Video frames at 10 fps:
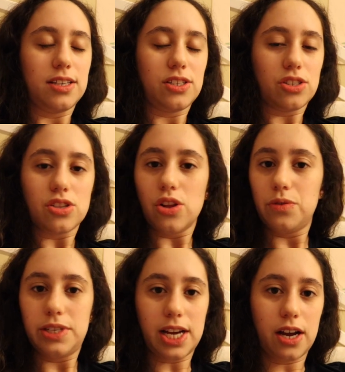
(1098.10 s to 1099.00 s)

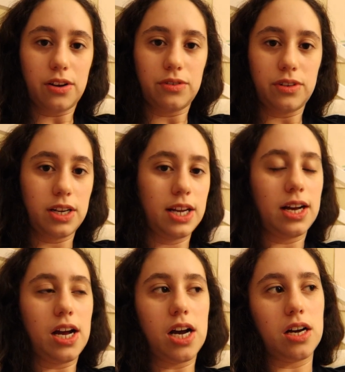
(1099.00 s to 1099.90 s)
slow down,
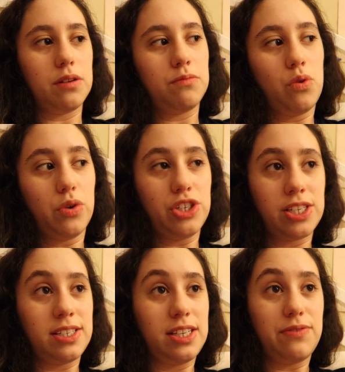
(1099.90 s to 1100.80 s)
or
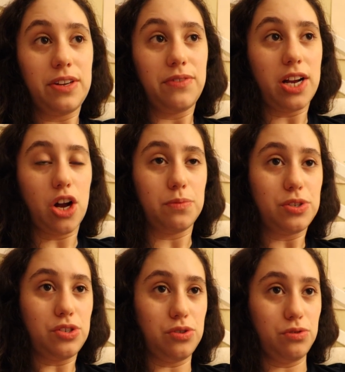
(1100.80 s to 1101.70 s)
just even if it
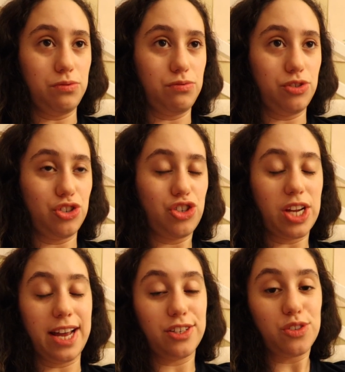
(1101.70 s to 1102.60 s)
helps to just
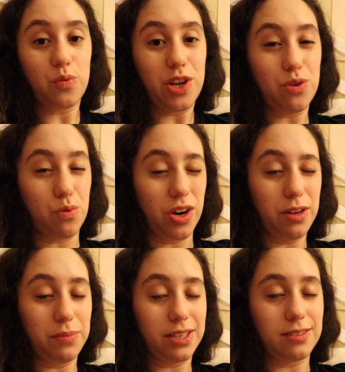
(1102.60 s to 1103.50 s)
change the way you
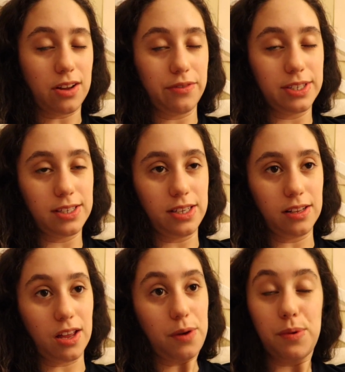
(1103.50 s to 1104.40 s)
work, because obviously
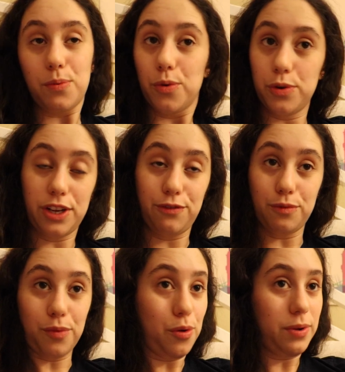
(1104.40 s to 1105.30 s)
a lot of people are working
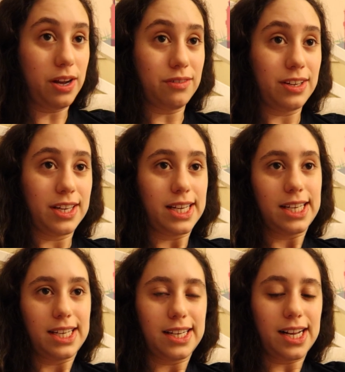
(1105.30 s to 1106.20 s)
from home
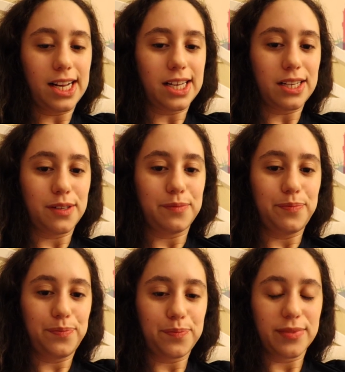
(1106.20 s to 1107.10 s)
now.